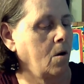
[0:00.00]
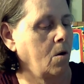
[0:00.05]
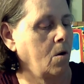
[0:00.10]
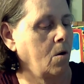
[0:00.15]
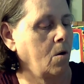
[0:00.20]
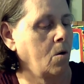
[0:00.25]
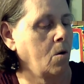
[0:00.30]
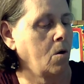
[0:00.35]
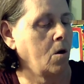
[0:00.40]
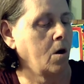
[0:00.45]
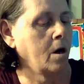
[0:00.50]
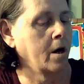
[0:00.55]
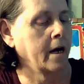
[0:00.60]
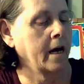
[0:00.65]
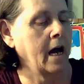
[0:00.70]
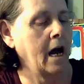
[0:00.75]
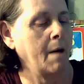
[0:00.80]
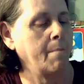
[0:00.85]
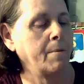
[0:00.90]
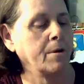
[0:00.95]
or
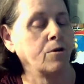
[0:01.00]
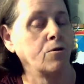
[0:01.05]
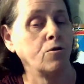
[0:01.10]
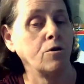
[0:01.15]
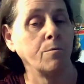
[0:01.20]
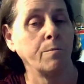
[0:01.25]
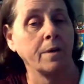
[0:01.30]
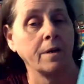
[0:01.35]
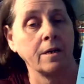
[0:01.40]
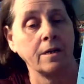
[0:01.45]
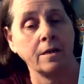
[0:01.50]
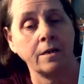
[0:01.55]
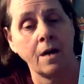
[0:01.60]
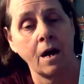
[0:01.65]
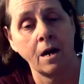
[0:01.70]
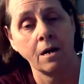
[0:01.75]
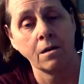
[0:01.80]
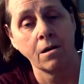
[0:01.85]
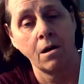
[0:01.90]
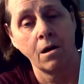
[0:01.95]

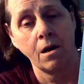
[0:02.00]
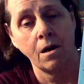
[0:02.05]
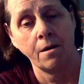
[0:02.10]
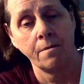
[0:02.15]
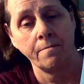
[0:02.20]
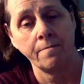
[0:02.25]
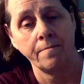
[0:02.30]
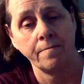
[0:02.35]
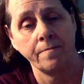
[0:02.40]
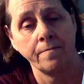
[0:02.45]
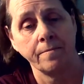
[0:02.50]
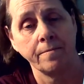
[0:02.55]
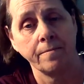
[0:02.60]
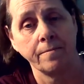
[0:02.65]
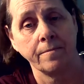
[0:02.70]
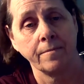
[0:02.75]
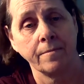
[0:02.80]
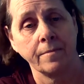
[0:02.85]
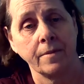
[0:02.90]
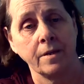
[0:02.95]
kappagroup.com,
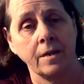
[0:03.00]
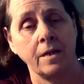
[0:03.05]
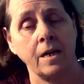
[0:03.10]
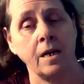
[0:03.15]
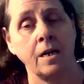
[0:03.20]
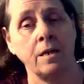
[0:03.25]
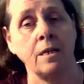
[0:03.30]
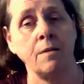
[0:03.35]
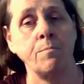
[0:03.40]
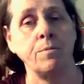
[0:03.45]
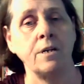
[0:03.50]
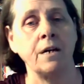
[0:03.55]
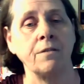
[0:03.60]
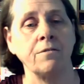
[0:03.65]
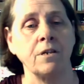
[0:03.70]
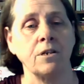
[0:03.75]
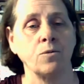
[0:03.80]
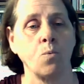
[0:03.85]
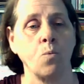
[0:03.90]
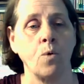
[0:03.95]
and they put out
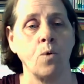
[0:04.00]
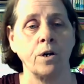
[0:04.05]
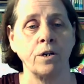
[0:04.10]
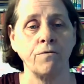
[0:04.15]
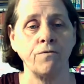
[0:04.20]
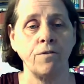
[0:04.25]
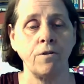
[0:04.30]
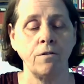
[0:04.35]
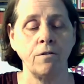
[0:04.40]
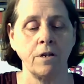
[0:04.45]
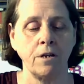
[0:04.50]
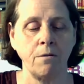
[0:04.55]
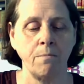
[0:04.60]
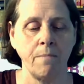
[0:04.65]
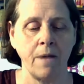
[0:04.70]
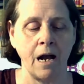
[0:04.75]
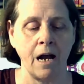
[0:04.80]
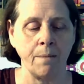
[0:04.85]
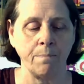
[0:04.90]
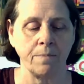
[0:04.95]
these wonderful little
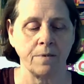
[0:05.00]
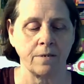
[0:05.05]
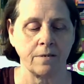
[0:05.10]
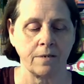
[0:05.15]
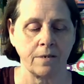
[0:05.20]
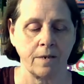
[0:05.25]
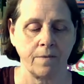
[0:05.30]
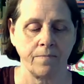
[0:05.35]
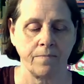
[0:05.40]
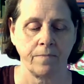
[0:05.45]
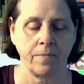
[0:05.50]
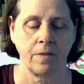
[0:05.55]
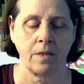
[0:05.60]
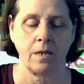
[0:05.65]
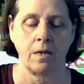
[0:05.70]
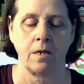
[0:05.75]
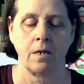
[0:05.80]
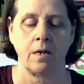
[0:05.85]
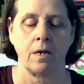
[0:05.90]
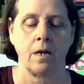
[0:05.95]
maps.
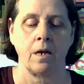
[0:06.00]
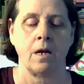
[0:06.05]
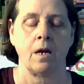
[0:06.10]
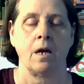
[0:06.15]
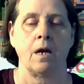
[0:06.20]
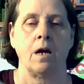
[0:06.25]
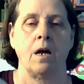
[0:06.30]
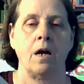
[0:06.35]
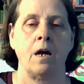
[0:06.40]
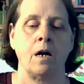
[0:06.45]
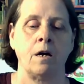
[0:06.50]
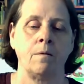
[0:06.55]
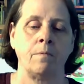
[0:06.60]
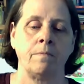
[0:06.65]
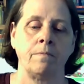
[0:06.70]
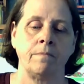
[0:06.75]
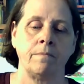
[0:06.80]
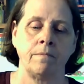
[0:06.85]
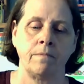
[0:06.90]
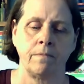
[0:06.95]

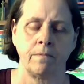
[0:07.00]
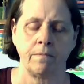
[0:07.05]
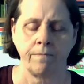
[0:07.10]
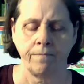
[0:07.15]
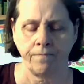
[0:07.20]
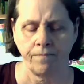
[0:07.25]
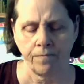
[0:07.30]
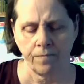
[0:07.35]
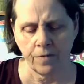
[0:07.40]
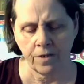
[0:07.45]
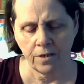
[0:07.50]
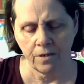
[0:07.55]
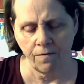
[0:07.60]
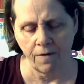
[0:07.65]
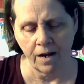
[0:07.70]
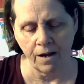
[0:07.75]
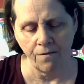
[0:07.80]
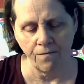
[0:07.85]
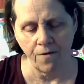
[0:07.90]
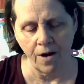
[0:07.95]
Let's see if
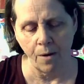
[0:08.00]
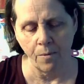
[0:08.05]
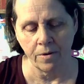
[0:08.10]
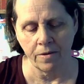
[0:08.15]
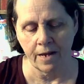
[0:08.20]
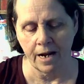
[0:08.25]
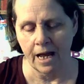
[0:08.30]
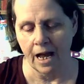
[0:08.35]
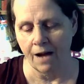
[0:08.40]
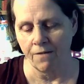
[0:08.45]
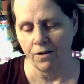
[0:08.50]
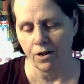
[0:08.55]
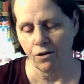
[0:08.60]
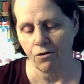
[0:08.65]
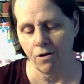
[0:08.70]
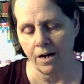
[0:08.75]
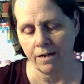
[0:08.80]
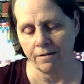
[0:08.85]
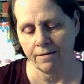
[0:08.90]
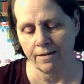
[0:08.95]
I can find one that I haven't
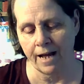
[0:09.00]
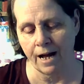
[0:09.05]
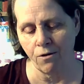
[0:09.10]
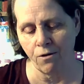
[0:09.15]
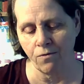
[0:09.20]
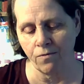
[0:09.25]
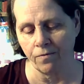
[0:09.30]
crossed out.